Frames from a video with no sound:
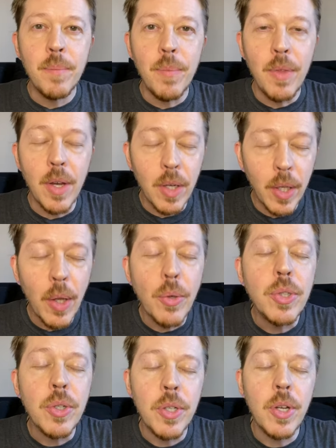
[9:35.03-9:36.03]
the
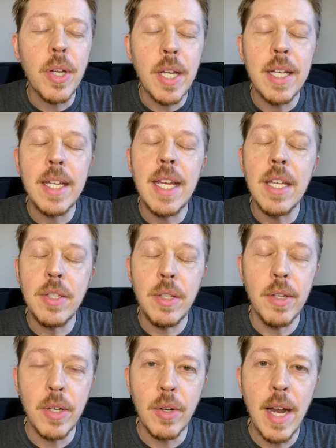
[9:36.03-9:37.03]
closer you're gonna get to
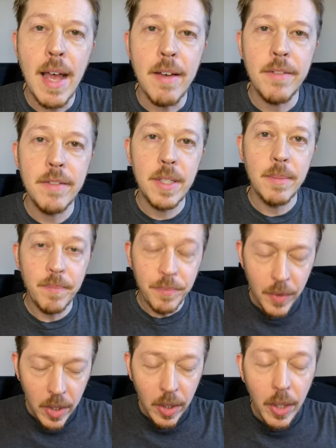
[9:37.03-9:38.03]
the craft,
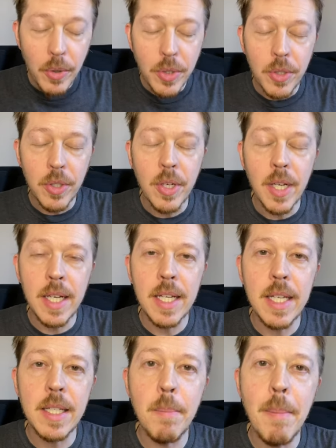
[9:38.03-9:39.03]
the closer you're gonna
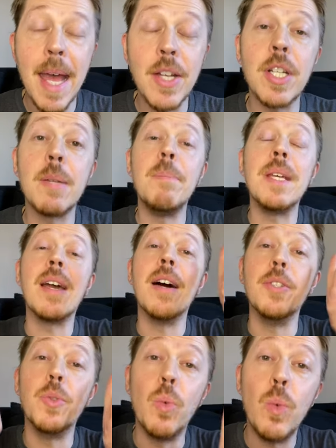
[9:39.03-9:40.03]
get to magic,
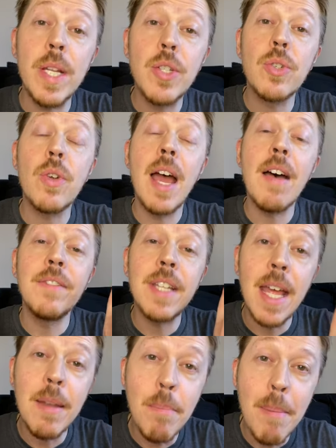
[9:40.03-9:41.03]
because witchcraft
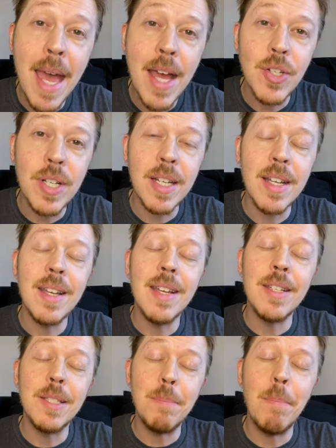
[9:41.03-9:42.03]
and magic
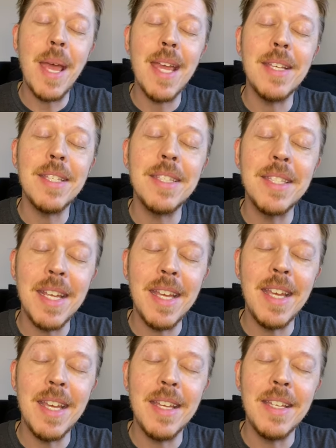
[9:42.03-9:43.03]
is based
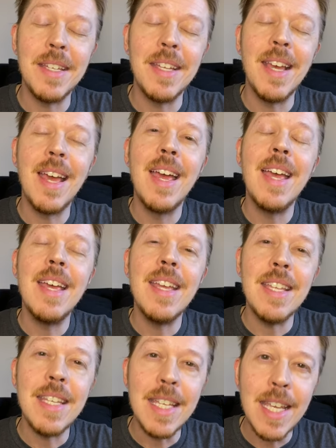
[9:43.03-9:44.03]
in
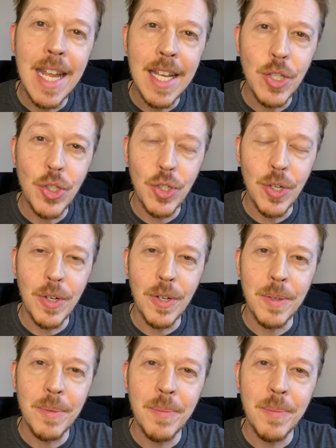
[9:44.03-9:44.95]
nature.